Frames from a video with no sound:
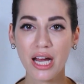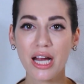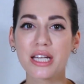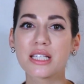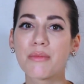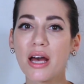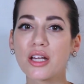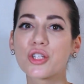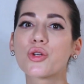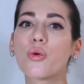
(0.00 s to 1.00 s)
It is
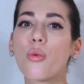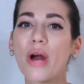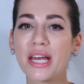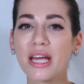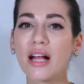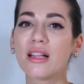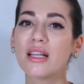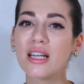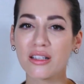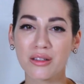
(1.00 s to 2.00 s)
better to wait a
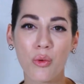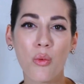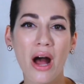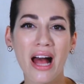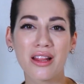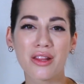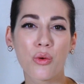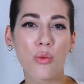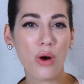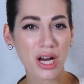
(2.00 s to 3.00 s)
little while the
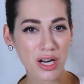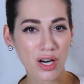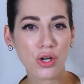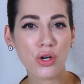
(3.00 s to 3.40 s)
water